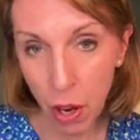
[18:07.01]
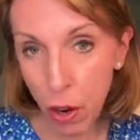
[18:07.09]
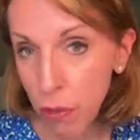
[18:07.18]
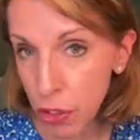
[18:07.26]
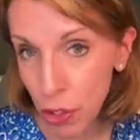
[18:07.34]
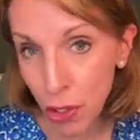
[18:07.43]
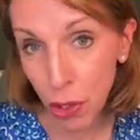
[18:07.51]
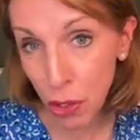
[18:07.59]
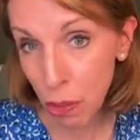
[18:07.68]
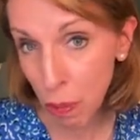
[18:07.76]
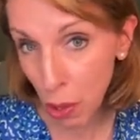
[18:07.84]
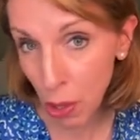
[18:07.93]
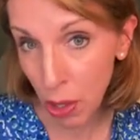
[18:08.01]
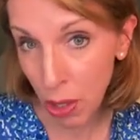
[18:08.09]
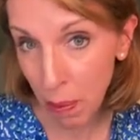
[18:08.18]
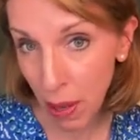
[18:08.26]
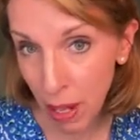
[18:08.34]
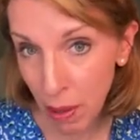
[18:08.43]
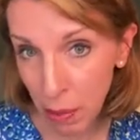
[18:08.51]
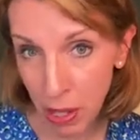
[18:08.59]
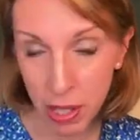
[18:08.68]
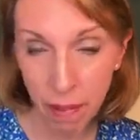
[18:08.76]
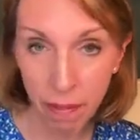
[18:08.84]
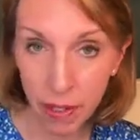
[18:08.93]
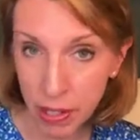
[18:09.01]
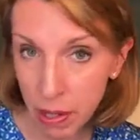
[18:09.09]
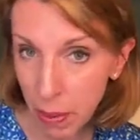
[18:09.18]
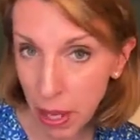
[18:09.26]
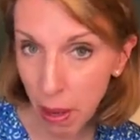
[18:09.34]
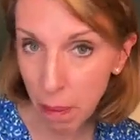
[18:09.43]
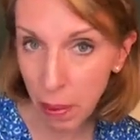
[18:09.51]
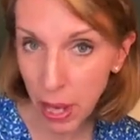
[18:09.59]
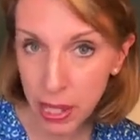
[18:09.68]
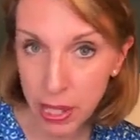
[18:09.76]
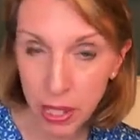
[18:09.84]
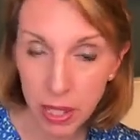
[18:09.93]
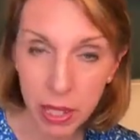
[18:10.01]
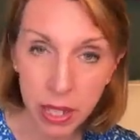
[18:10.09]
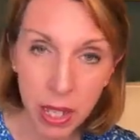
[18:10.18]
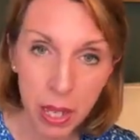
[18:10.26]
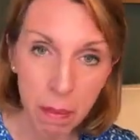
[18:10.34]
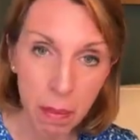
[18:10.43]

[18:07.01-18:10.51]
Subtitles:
Often not spoken about because it feels a bit unpleasant,